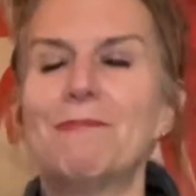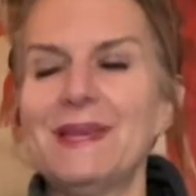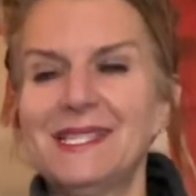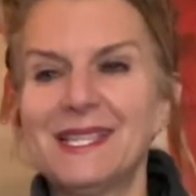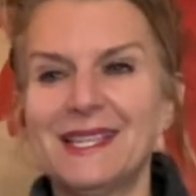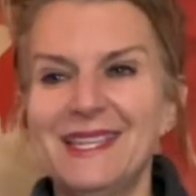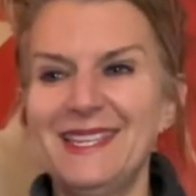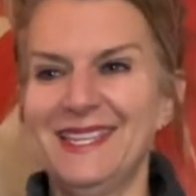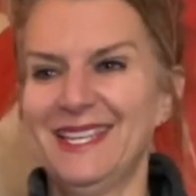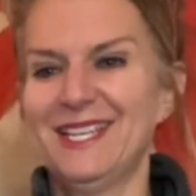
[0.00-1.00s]

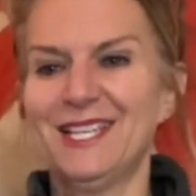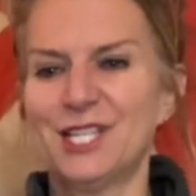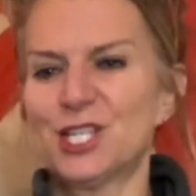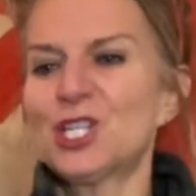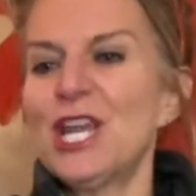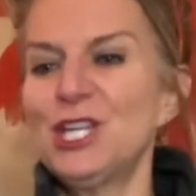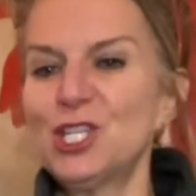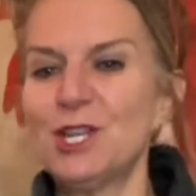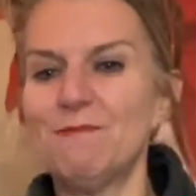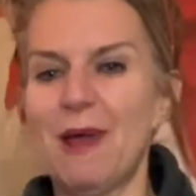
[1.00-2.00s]
Basically,
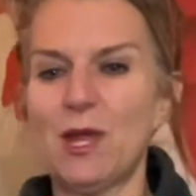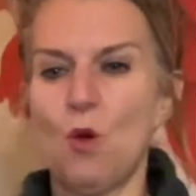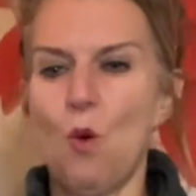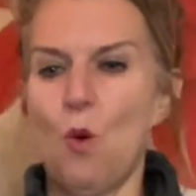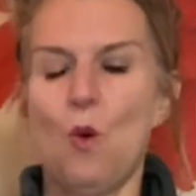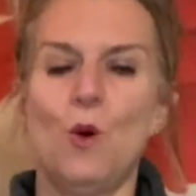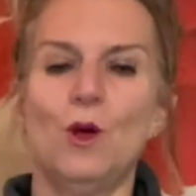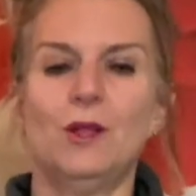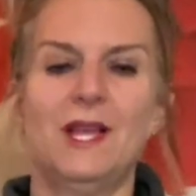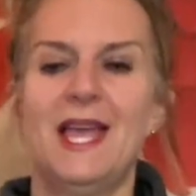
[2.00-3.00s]
changing my
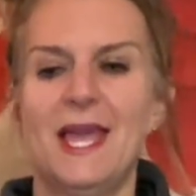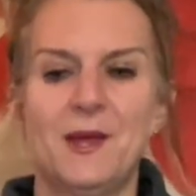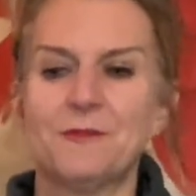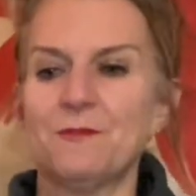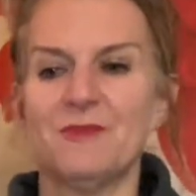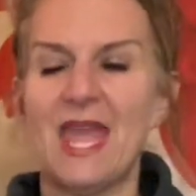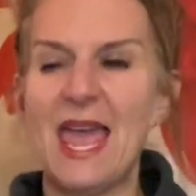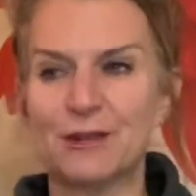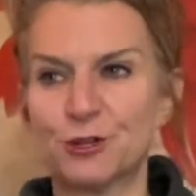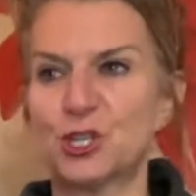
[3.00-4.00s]
whole
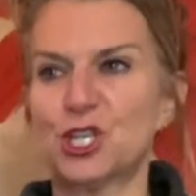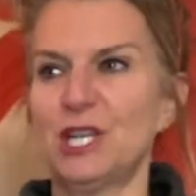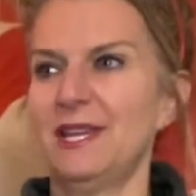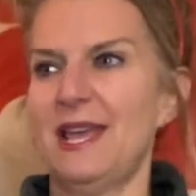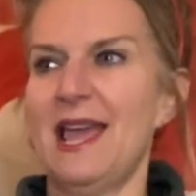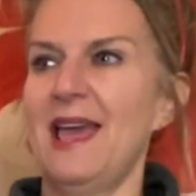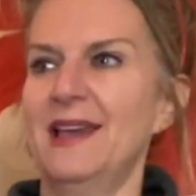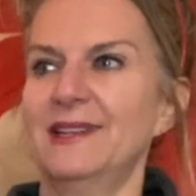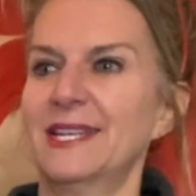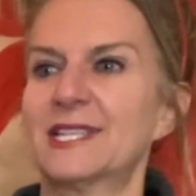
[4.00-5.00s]
energy
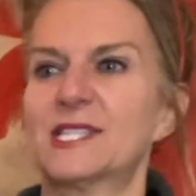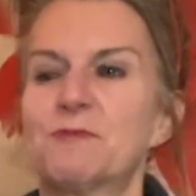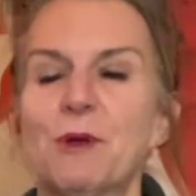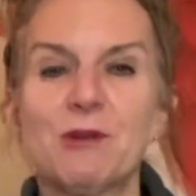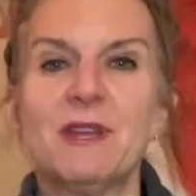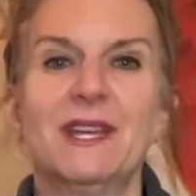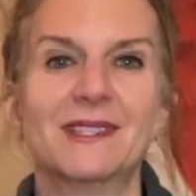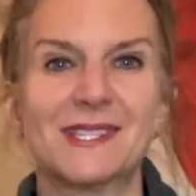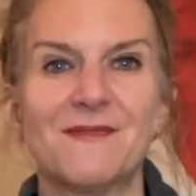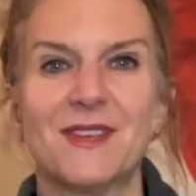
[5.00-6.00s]
and
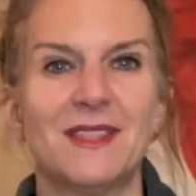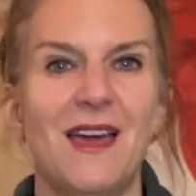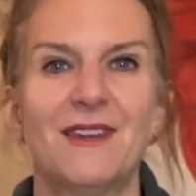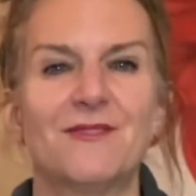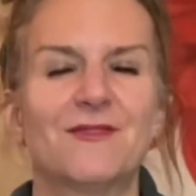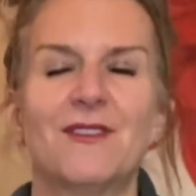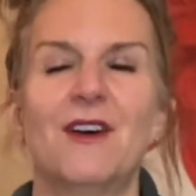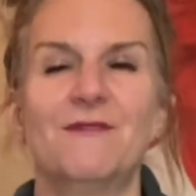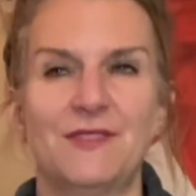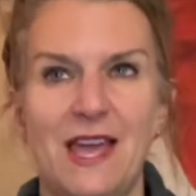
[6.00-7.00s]
experience of the life
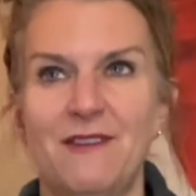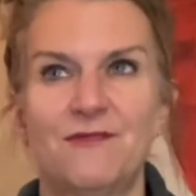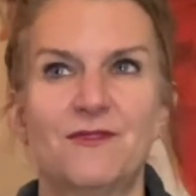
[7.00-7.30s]
of life.